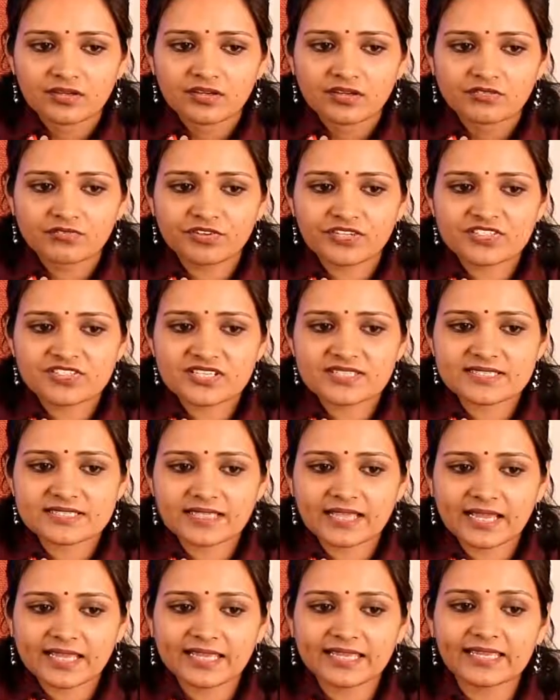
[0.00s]
which is
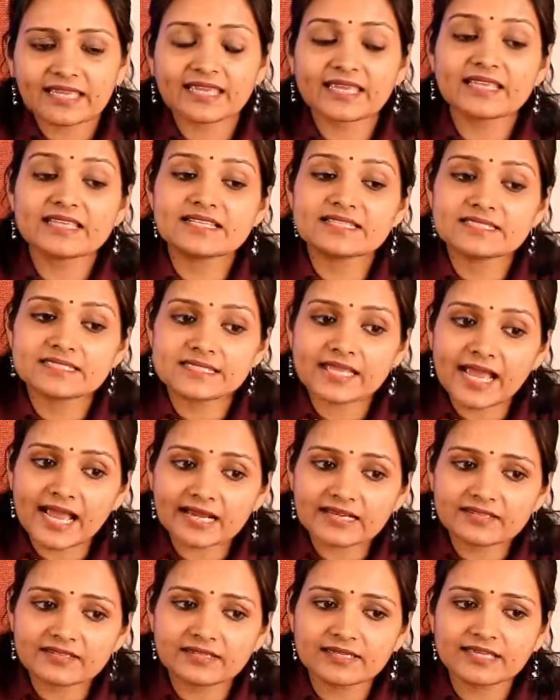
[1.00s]
lying
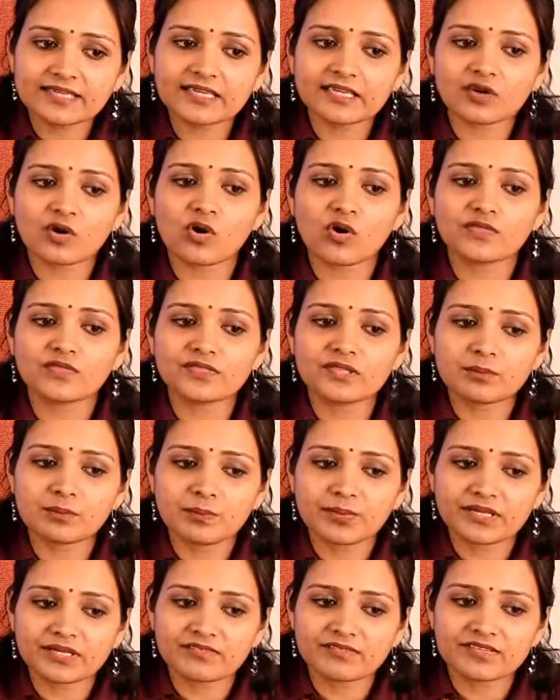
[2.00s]
exactly on the
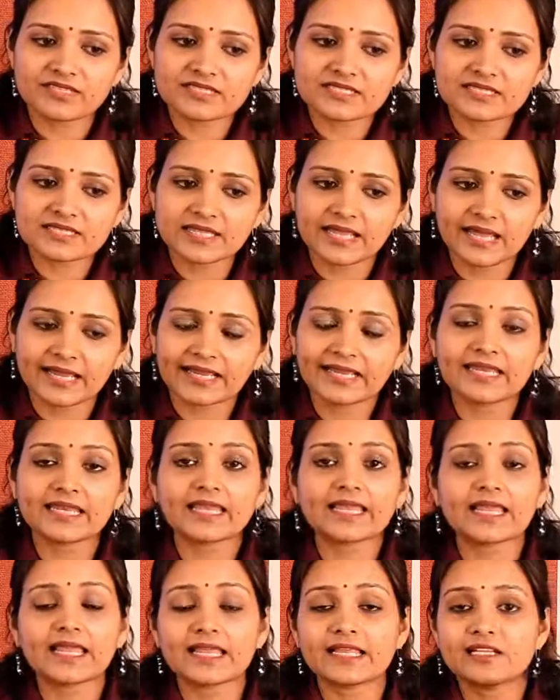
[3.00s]
previous line
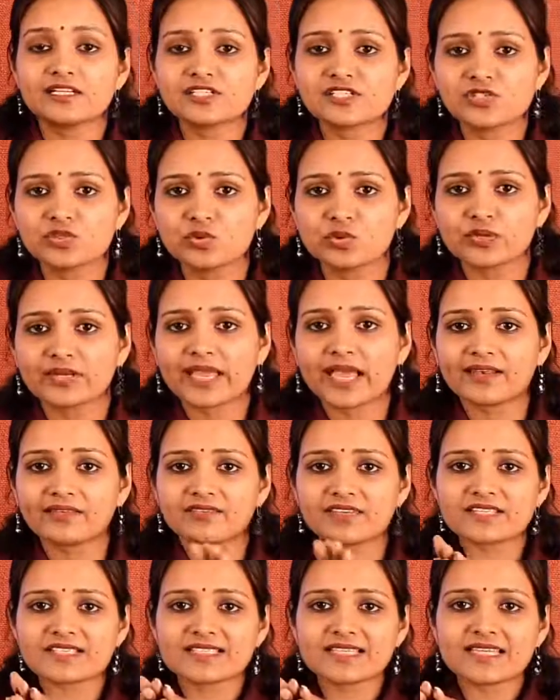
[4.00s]
L2. Can
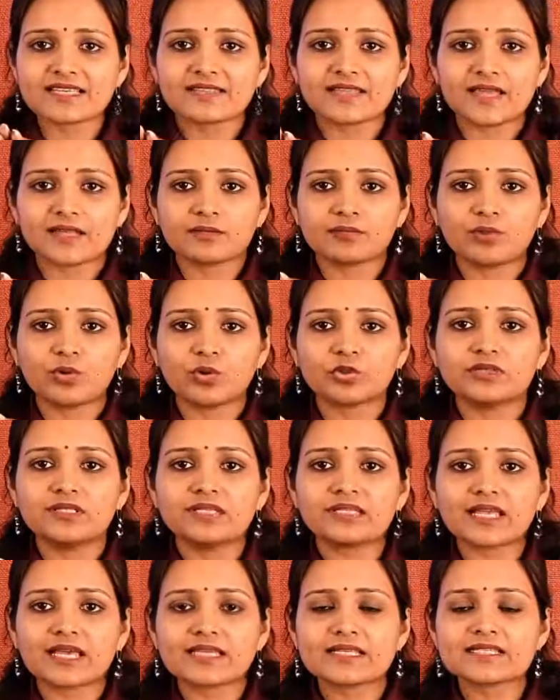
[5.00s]
we see that both
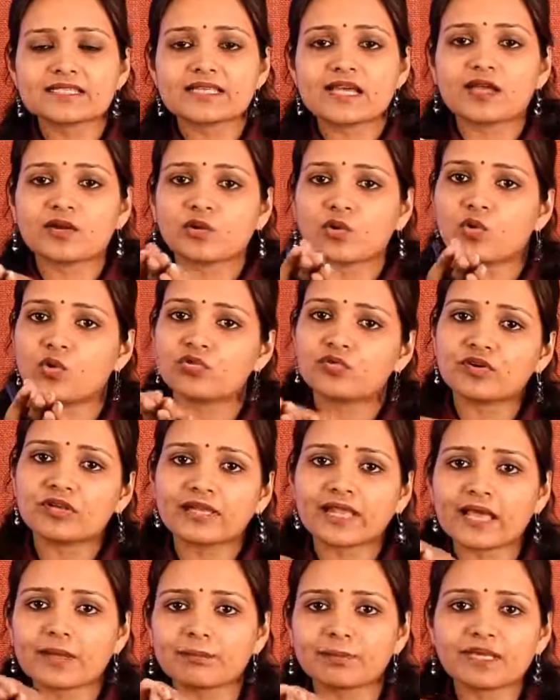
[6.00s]
the lines are
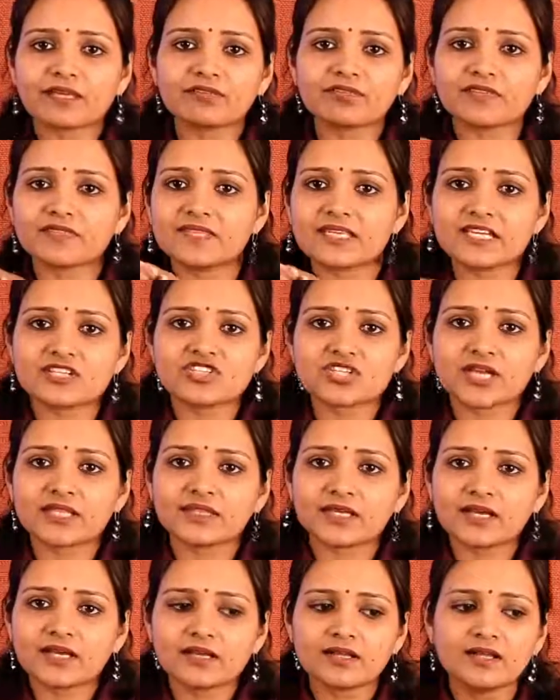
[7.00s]
overlapping with each
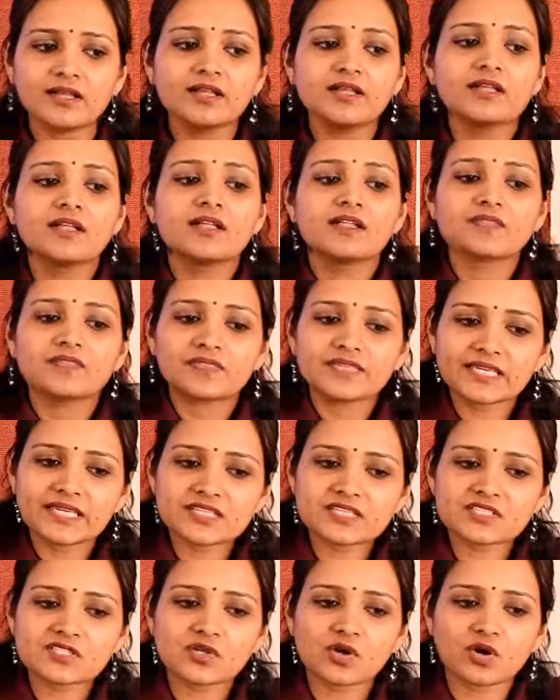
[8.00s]
other?
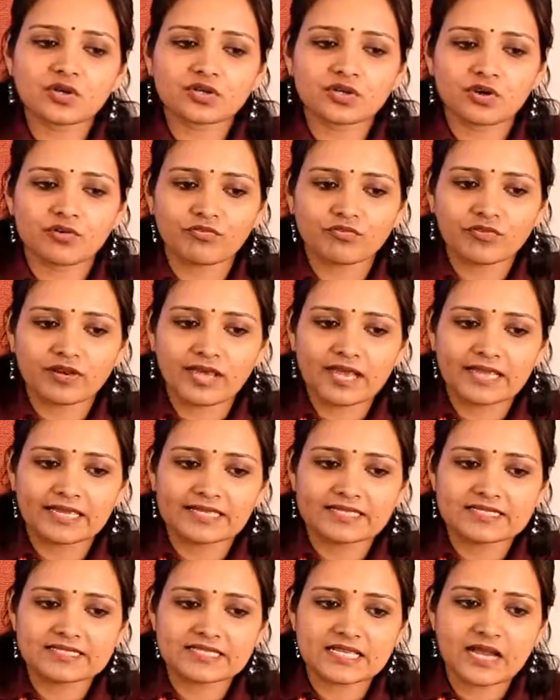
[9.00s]
These sort of
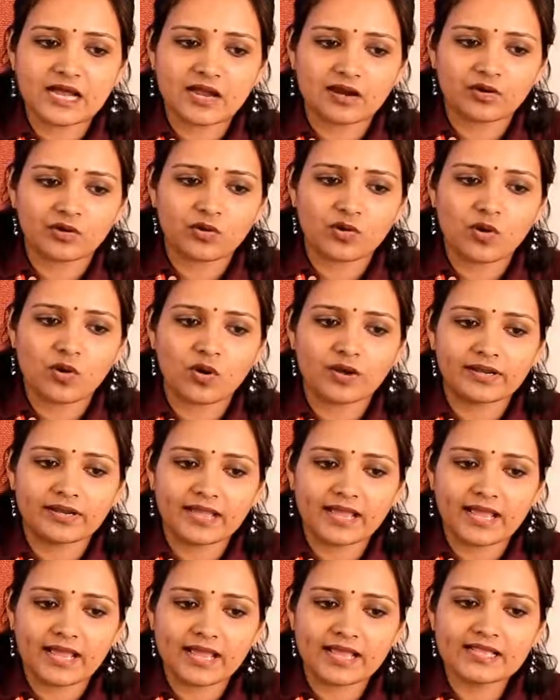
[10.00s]
lines are called
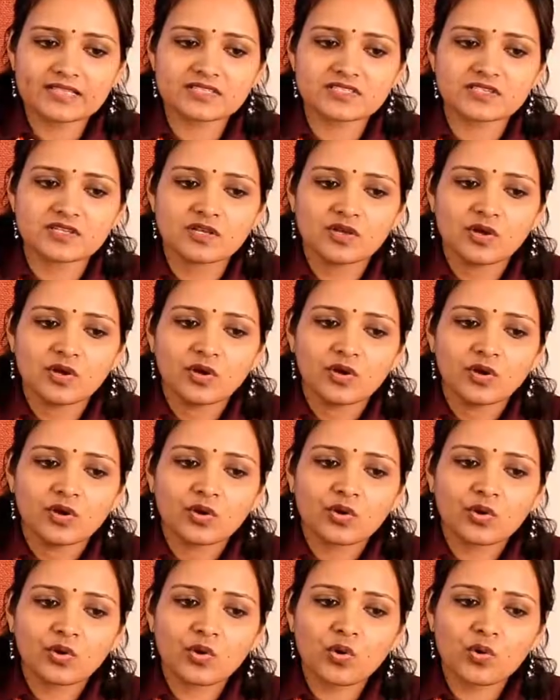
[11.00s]
as
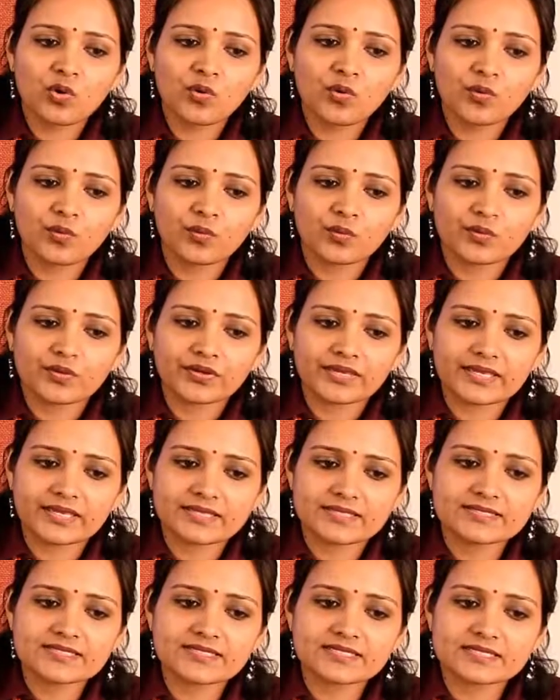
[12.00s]

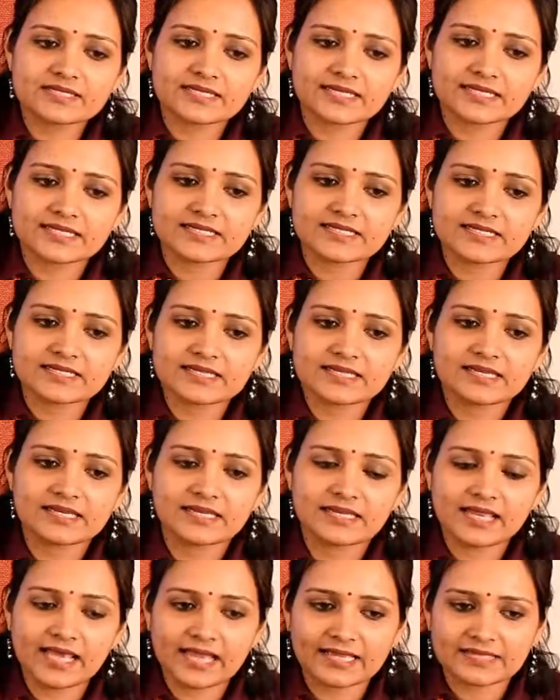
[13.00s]
coincident
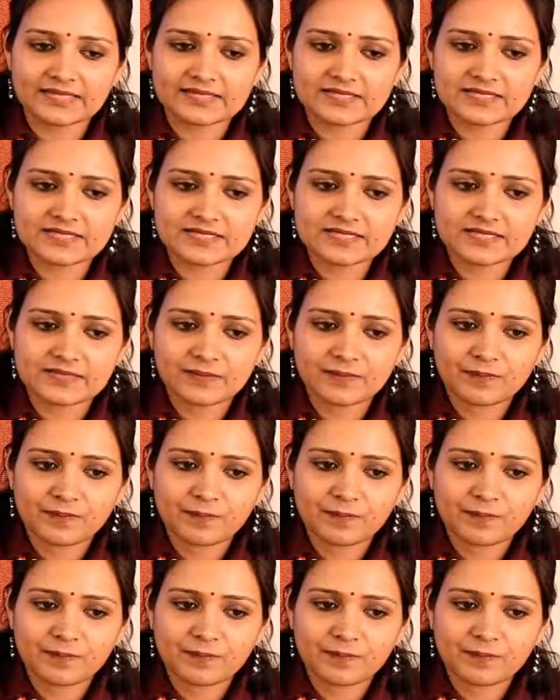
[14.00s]
lines.